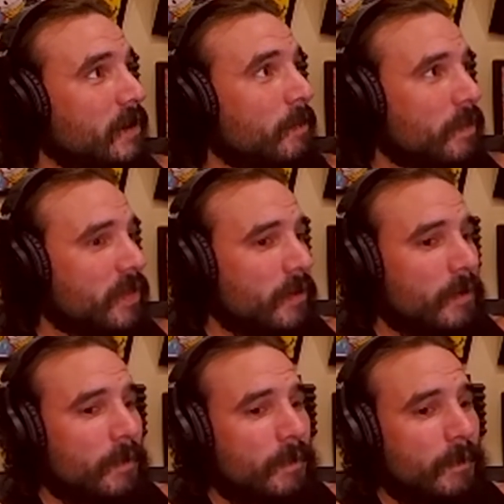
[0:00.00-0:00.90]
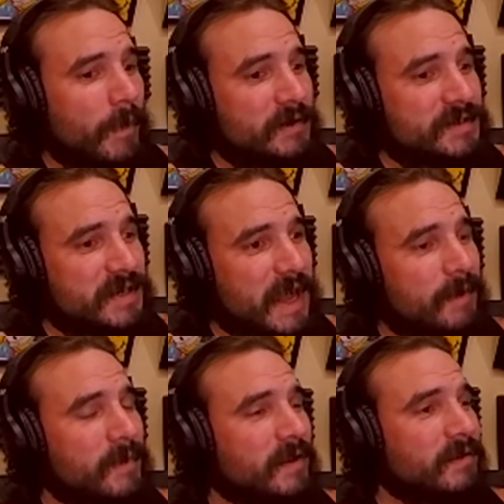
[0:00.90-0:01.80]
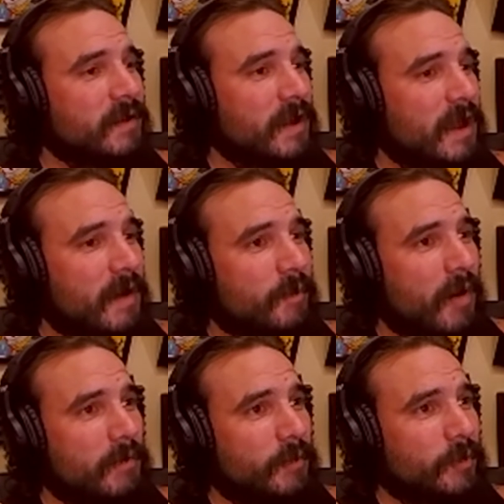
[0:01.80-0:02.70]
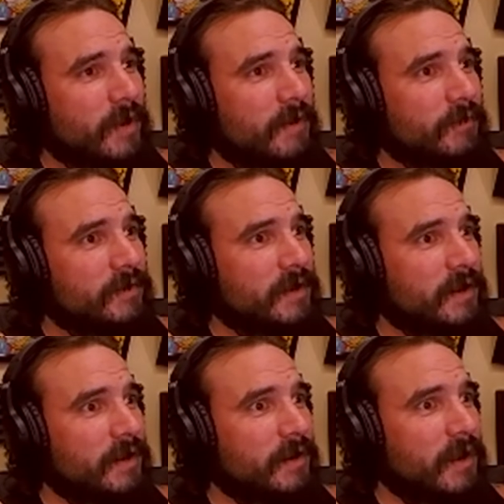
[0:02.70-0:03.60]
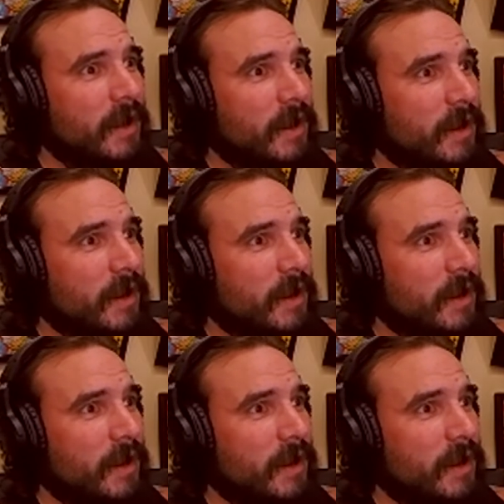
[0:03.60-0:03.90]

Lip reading: The most damning thing I probably ever did